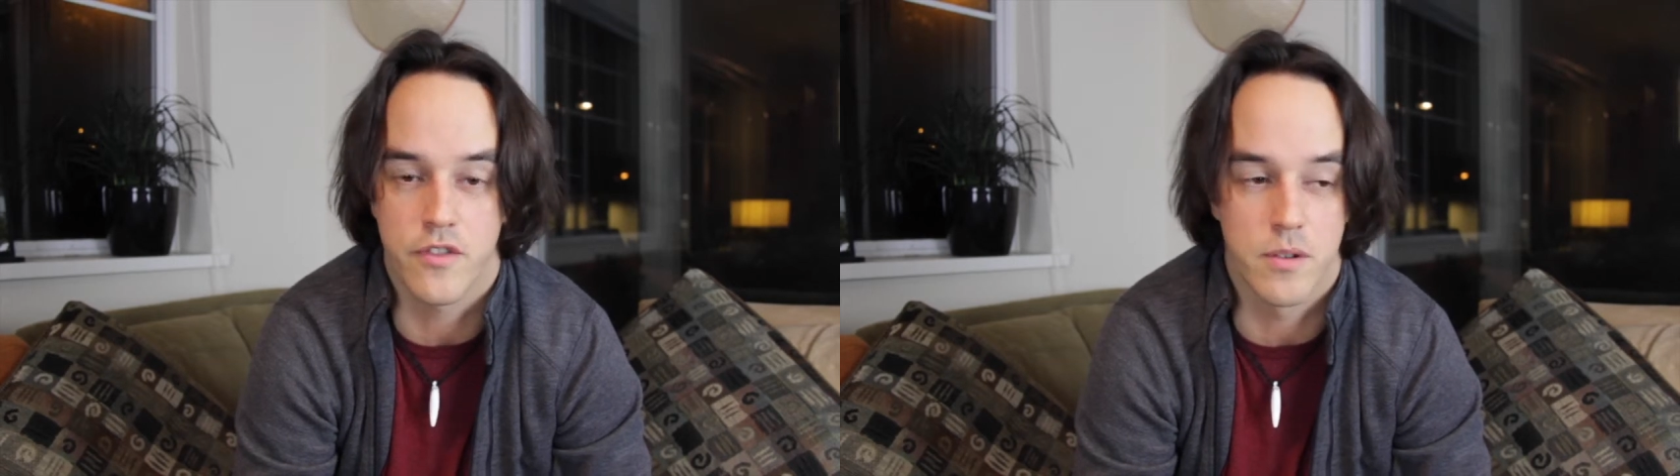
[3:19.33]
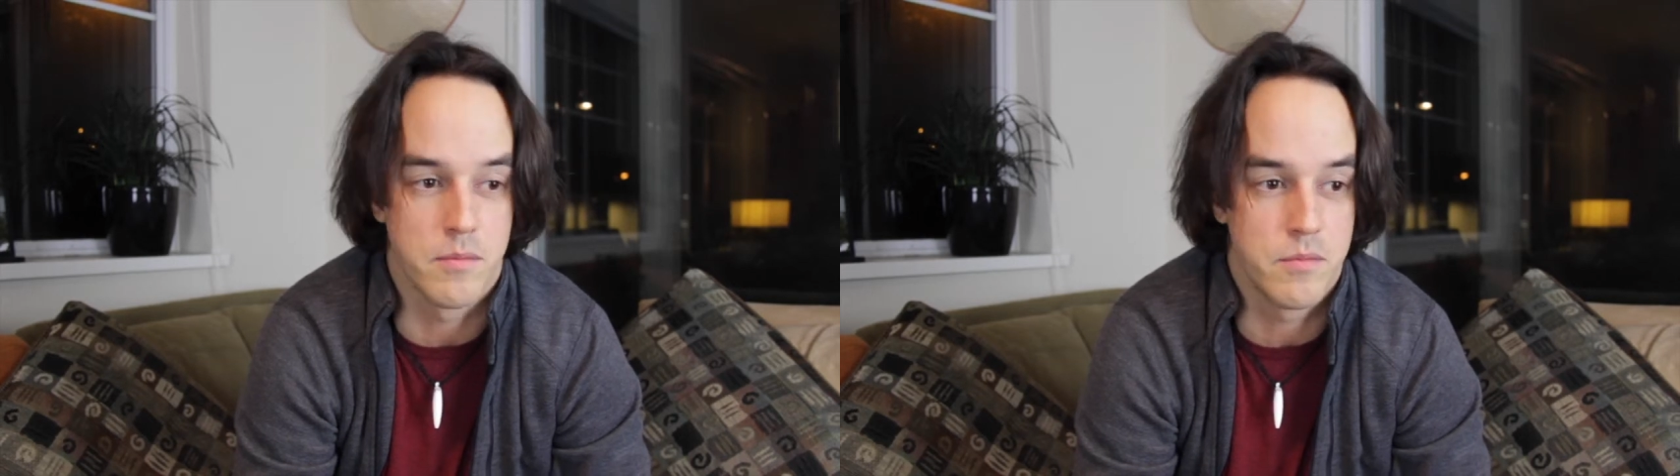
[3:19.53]

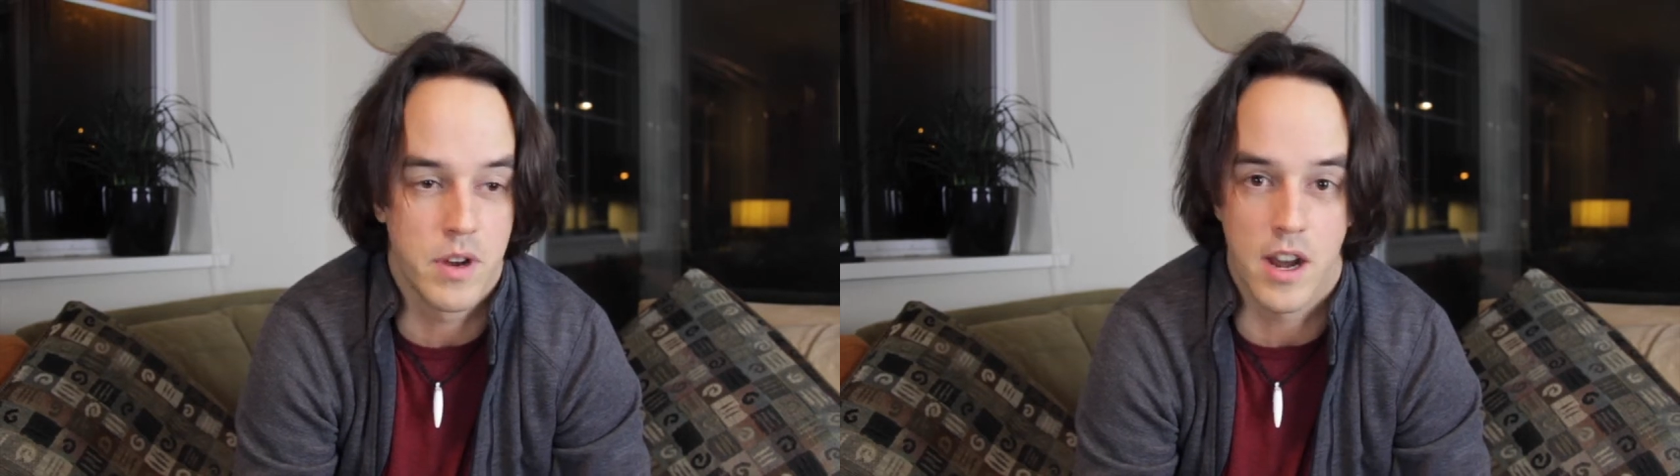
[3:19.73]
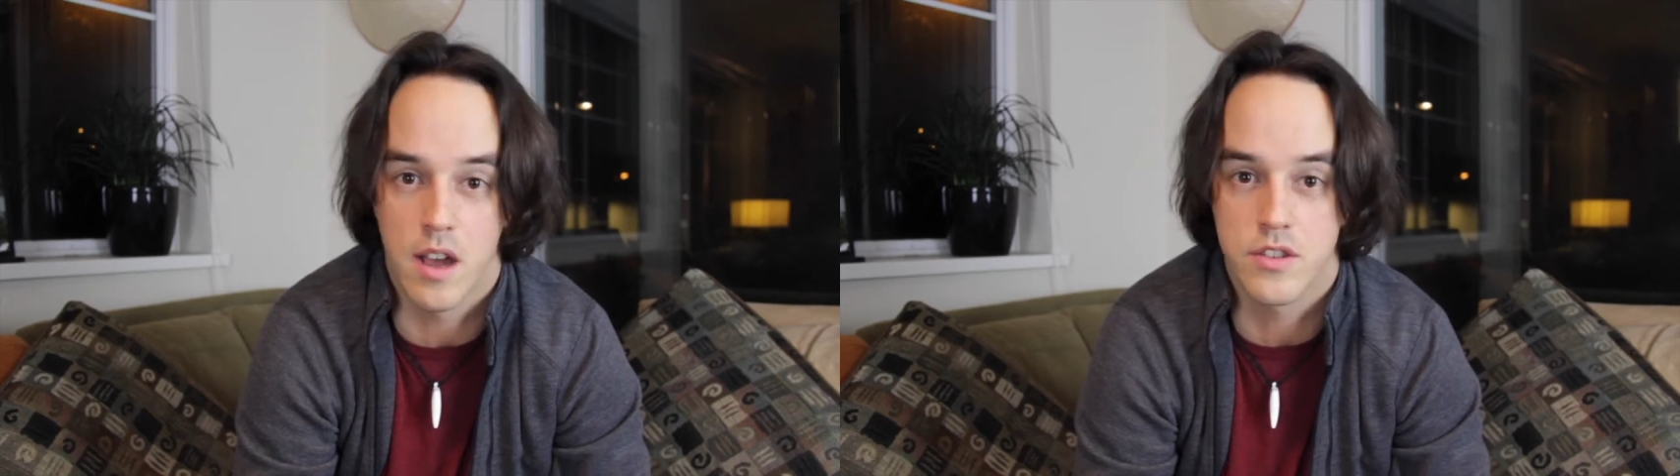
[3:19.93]
from
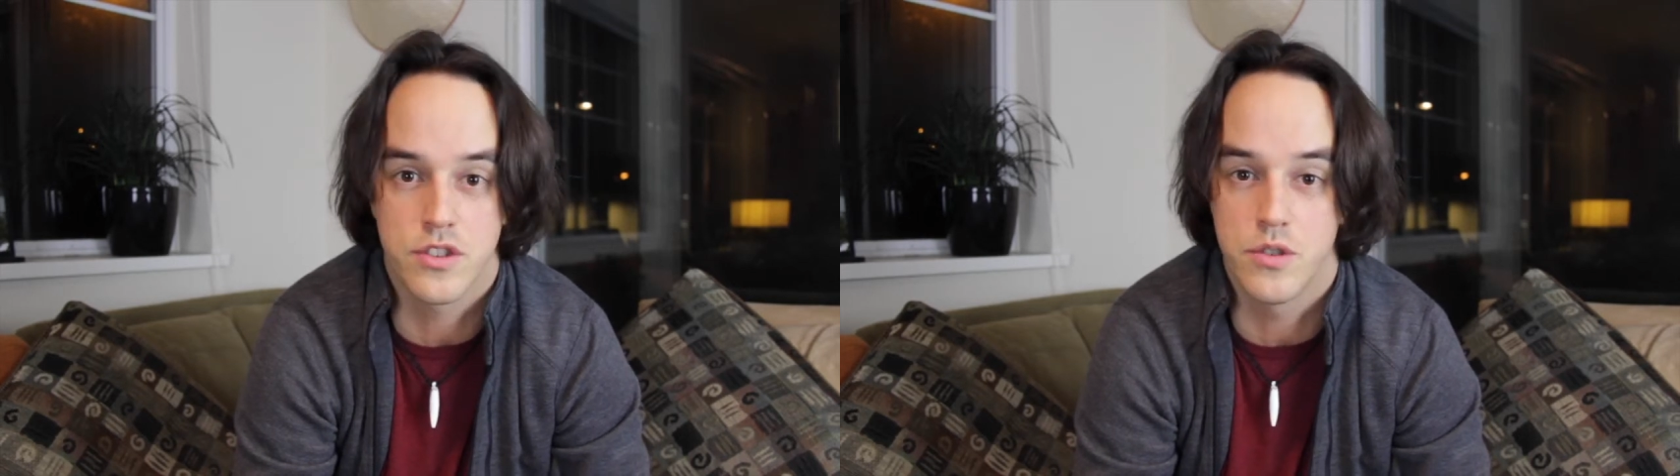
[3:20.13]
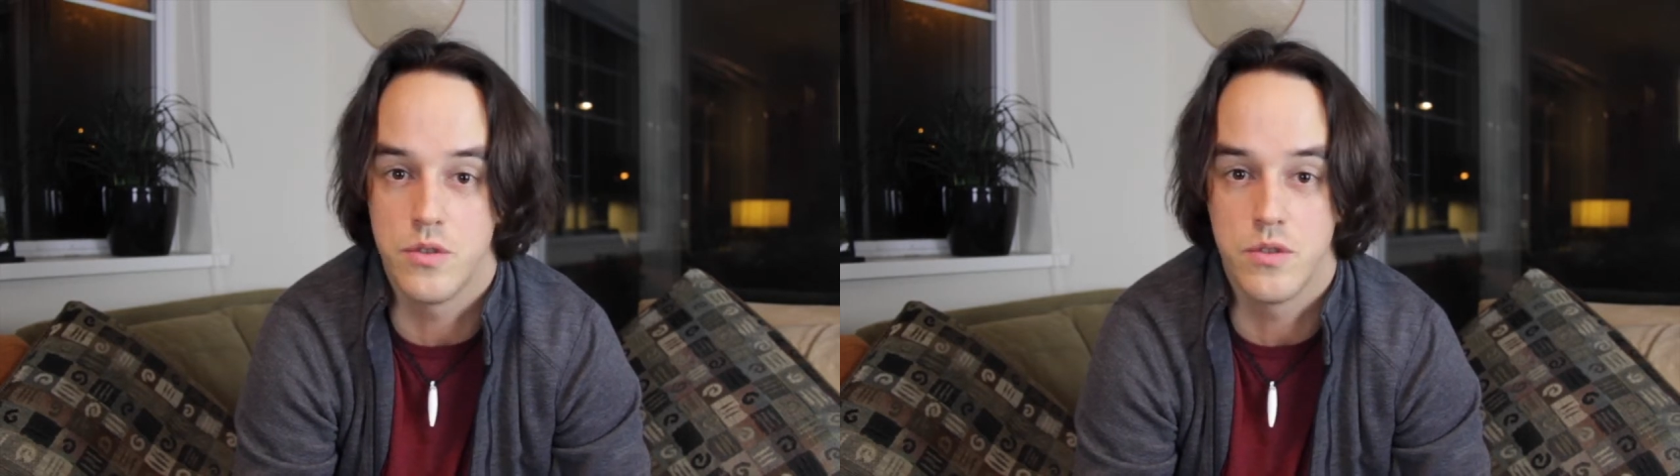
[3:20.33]
when I was
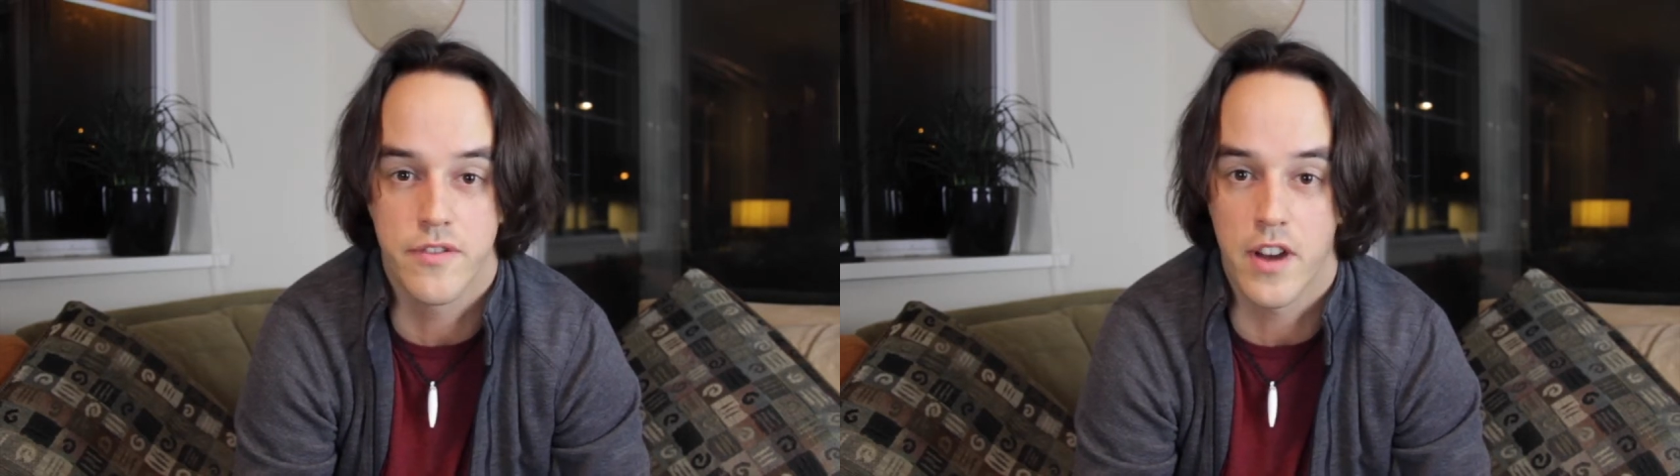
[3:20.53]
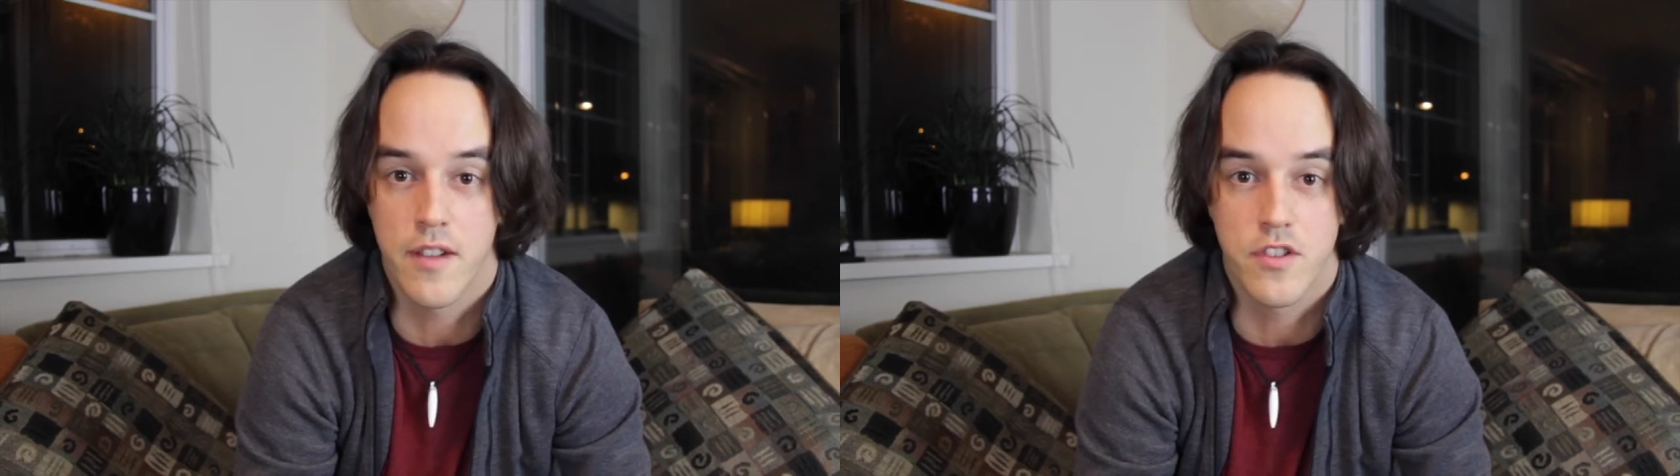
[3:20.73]
2 to
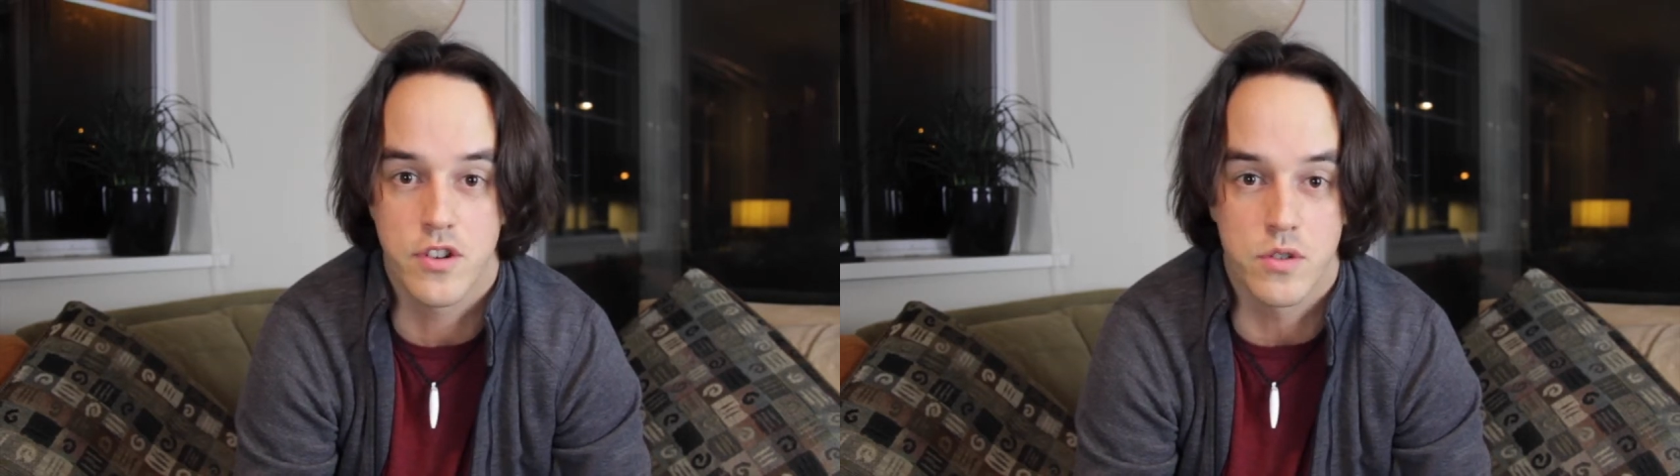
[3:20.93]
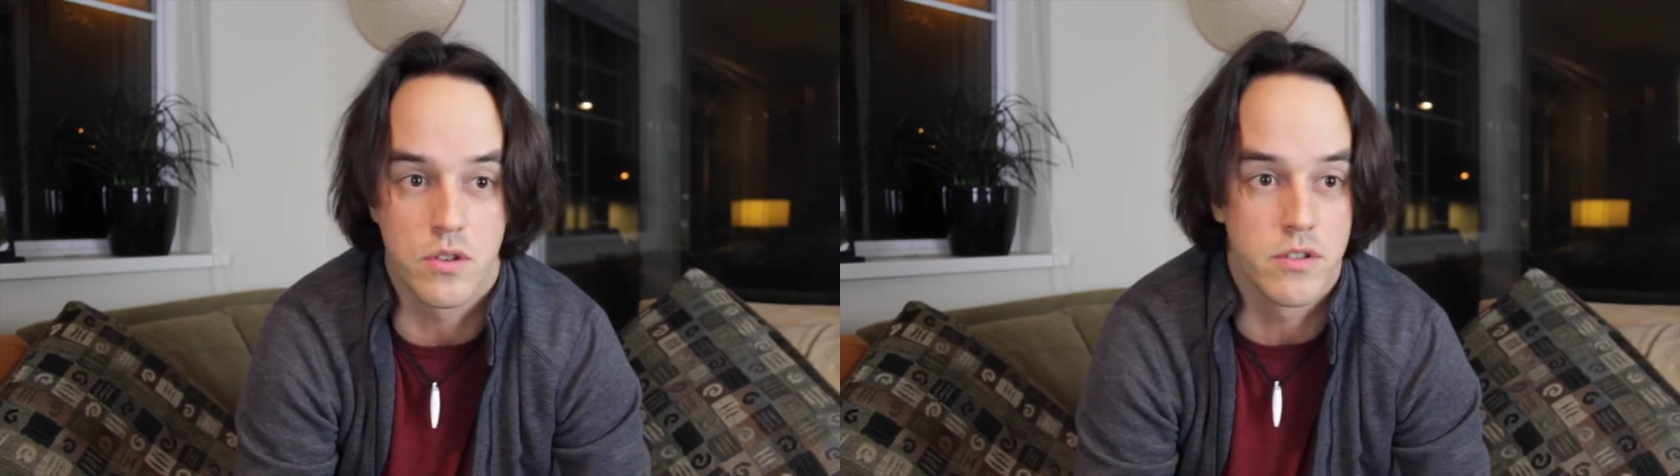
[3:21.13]
5
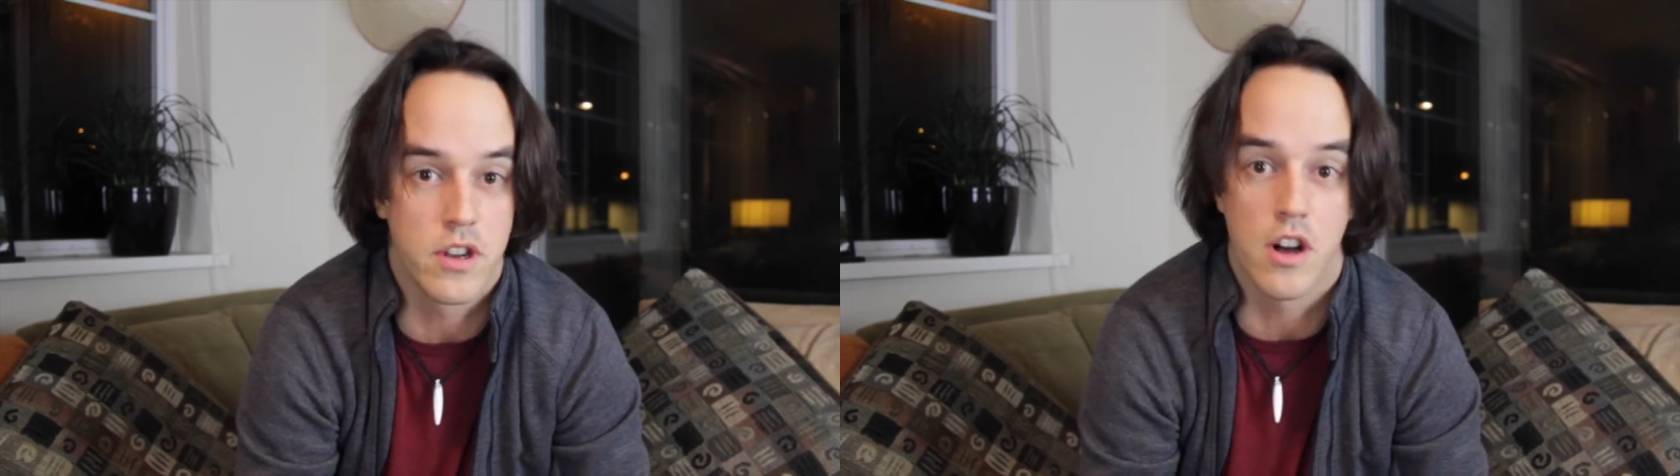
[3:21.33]
years old,